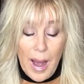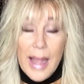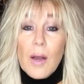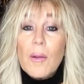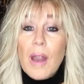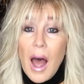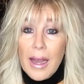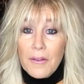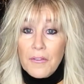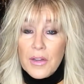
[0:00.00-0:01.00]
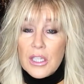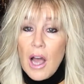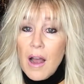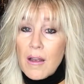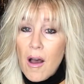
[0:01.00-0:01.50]

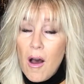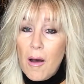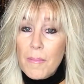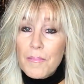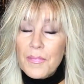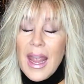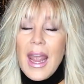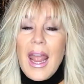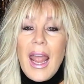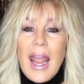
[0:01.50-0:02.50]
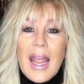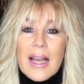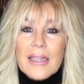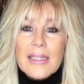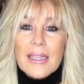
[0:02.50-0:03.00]
biolife.com,
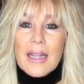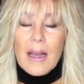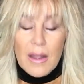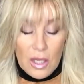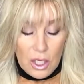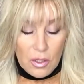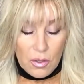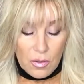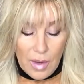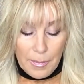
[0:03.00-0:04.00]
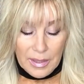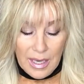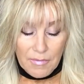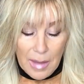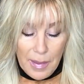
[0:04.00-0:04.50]
and I
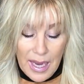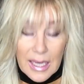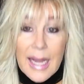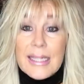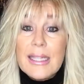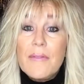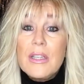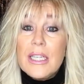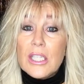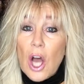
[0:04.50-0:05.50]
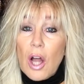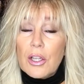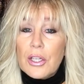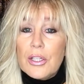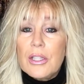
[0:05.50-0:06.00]
believe they pay like
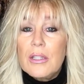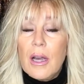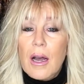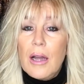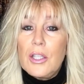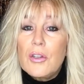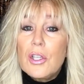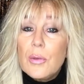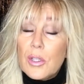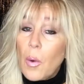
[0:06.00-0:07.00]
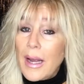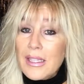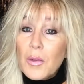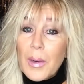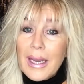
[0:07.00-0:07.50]
$70. You can do it
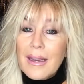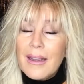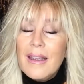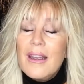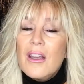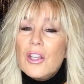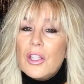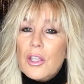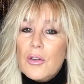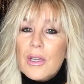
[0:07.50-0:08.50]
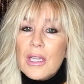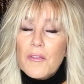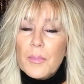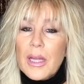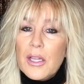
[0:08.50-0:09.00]
twice a week, so you can
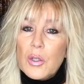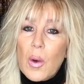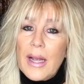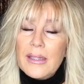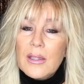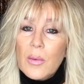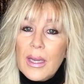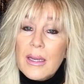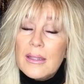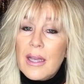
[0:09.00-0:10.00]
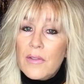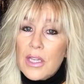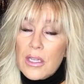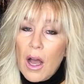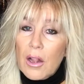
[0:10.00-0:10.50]
give blood twice a week at
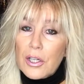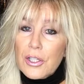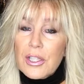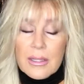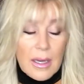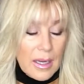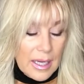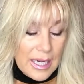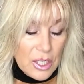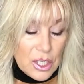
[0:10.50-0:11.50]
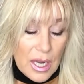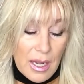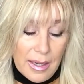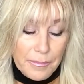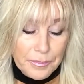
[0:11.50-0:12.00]
$70 each
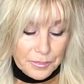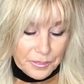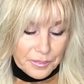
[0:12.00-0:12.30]
time.